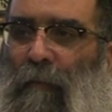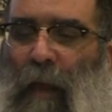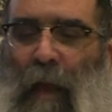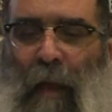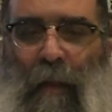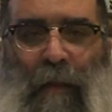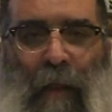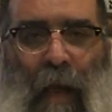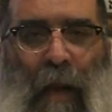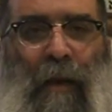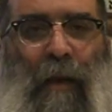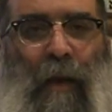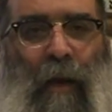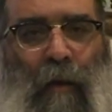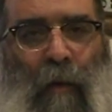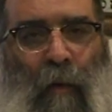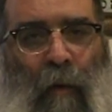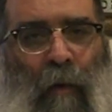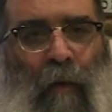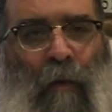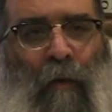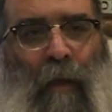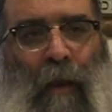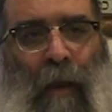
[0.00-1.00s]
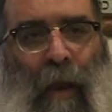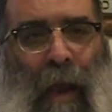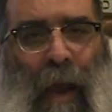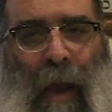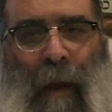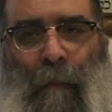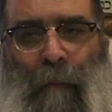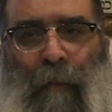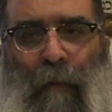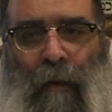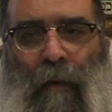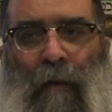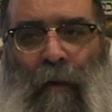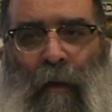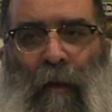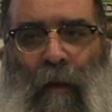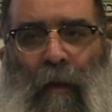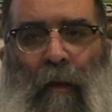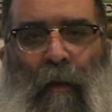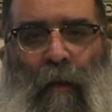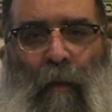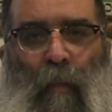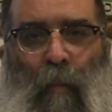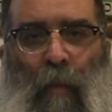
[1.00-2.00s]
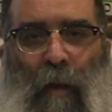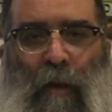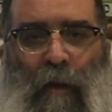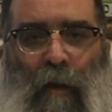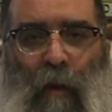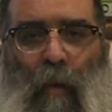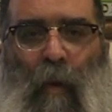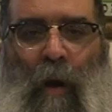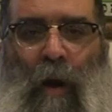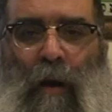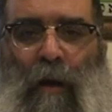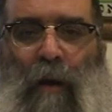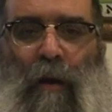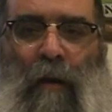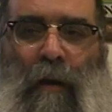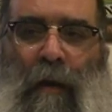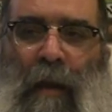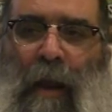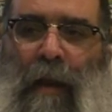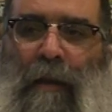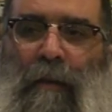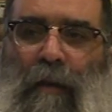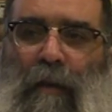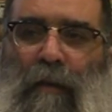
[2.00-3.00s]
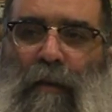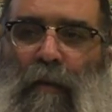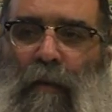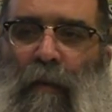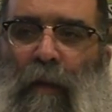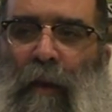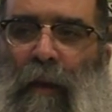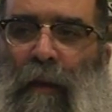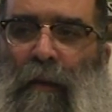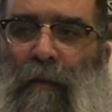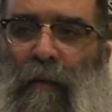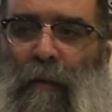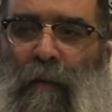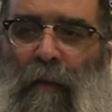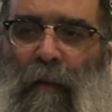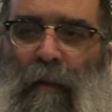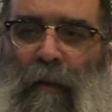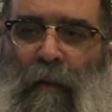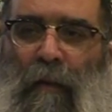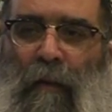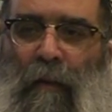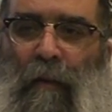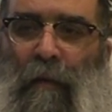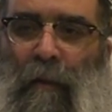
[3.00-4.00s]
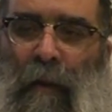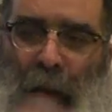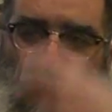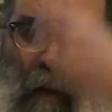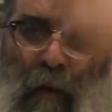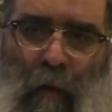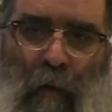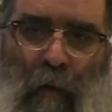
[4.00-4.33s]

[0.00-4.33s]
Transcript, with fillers: And that can only happen when you are connected to it, not